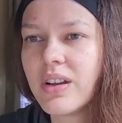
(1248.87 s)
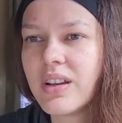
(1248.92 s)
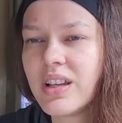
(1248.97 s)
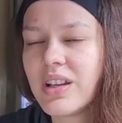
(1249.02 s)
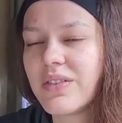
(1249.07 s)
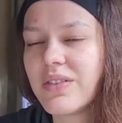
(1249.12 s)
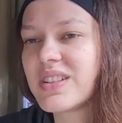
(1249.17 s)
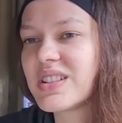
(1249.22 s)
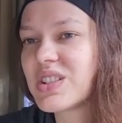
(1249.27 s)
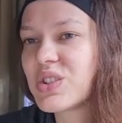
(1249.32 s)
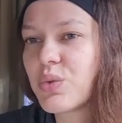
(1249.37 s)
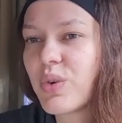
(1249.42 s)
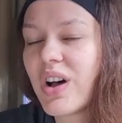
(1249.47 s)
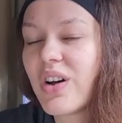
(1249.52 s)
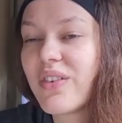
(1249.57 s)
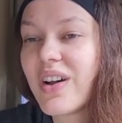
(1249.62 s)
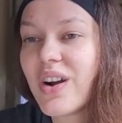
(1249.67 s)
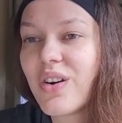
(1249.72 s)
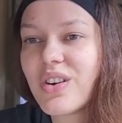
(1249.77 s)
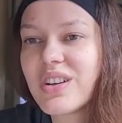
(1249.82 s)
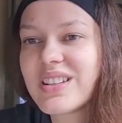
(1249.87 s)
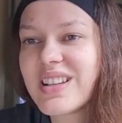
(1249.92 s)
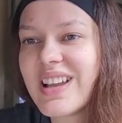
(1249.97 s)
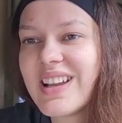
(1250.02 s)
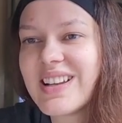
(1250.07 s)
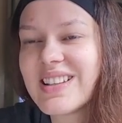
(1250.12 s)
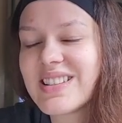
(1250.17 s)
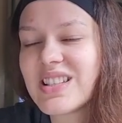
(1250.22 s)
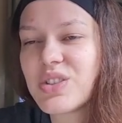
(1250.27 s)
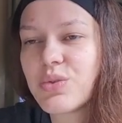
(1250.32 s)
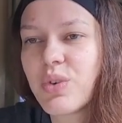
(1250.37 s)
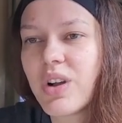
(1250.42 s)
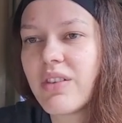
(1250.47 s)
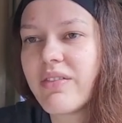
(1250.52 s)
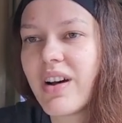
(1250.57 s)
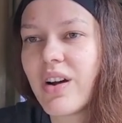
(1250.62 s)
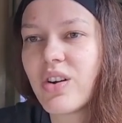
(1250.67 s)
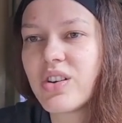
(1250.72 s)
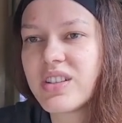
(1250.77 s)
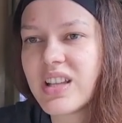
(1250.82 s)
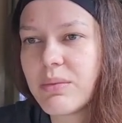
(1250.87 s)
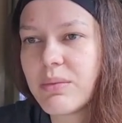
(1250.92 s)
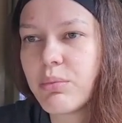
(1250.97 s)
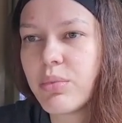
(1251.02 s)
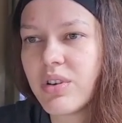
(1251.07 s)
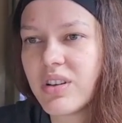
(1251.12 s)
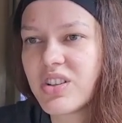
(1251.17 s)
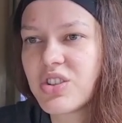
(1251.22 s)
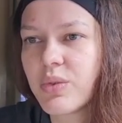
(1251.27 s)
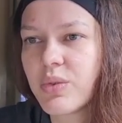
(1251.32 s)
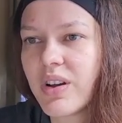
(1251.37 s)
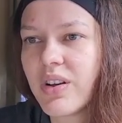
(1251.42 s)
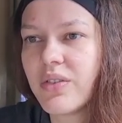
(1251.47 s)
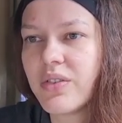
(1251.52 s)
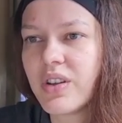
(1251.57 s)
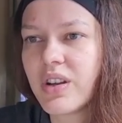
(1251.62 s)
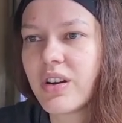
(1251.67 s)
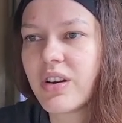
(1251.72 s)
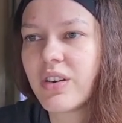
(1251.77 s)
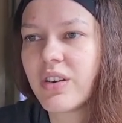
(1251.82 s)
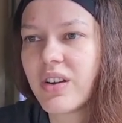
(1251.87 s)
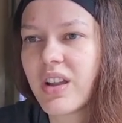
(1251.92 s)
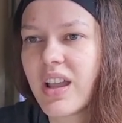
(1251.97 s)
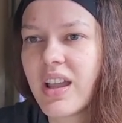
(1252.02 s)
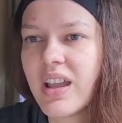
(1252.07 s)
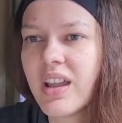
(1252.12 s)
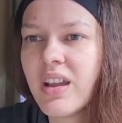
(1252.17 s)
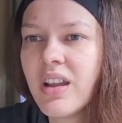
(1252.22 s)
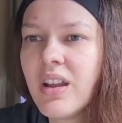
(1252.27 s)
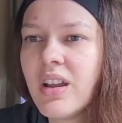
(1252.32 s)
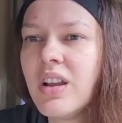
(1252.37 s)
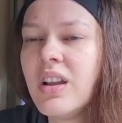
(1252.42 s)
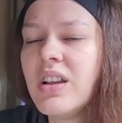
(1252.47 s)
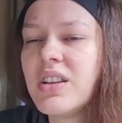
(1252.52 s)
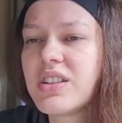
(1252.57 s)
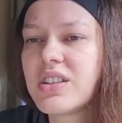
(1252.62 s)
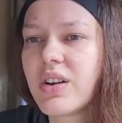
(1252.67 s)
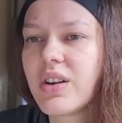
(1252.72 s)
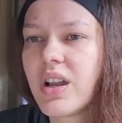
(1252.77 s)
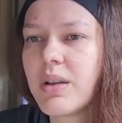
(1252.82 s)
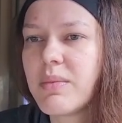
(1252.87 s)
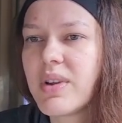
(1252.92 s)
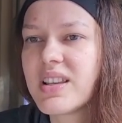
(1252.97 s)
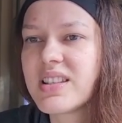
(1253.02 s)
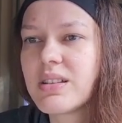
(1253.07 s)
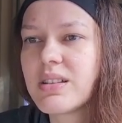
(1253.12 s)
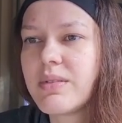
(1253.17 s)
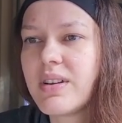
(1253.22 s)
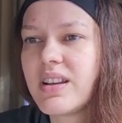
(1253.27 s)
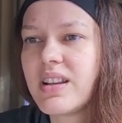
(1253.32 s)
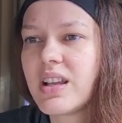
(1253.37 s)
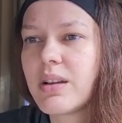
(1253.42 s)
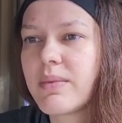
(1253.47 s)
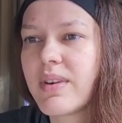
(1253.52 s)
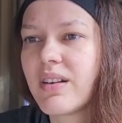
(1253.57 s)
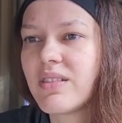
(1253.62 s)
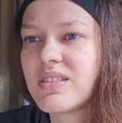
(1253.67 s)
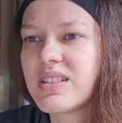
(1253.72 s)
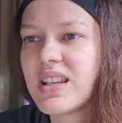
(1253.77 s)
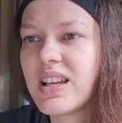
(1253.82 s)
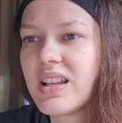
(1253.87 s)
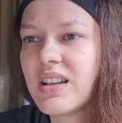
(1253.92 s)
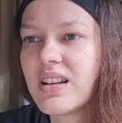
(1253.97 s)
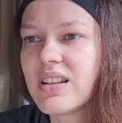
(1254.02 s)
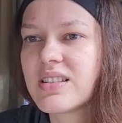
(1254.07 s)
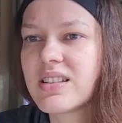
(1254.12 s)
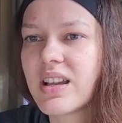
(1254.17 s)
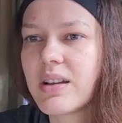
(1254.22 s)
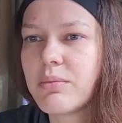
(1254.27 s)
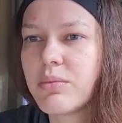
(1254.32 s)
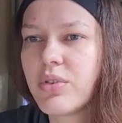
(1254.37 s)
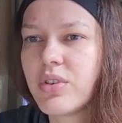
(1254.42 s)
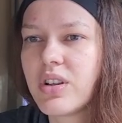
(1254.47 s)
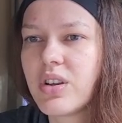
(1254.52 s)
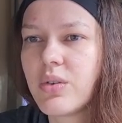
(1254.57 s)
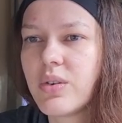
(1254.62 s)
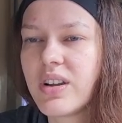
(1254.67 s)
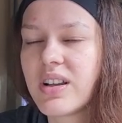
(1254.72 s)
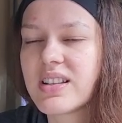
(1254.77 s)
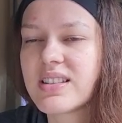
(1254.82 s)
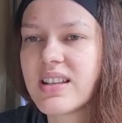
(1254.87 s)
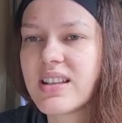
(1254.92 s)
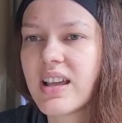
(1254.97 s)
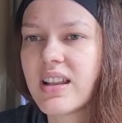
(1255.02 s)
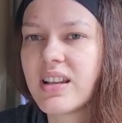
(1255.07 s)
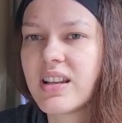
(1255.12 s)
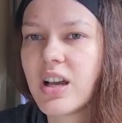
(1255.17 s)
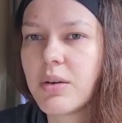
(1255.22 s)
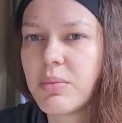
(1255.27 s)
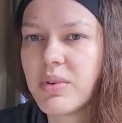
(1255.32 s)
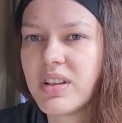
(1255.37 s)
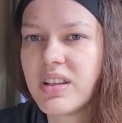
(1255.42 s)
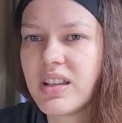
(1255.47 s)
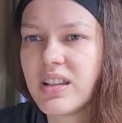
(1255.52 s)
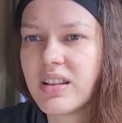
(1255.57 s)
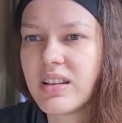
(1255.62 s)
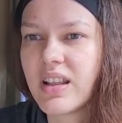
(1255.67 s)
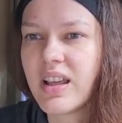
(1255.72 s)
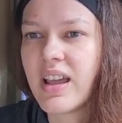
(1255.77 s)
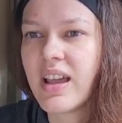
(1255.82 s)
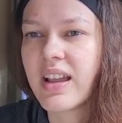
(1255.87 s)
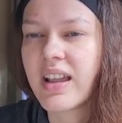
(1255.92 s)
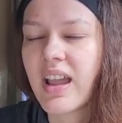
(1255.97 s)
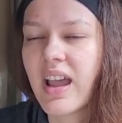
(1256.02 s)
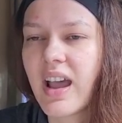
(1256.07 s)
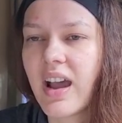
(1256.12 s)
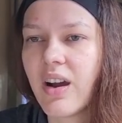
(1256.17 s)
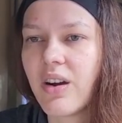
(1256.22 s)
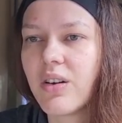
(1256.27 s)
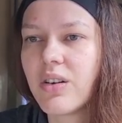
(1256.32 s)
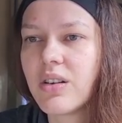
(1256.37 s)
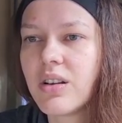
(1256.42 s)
If it's a 12-hour day, it's a 12-hour day. Put a 12 here, okay? So I'm estimating about 10 because I'm pretty quick at setting up and getting the heck out.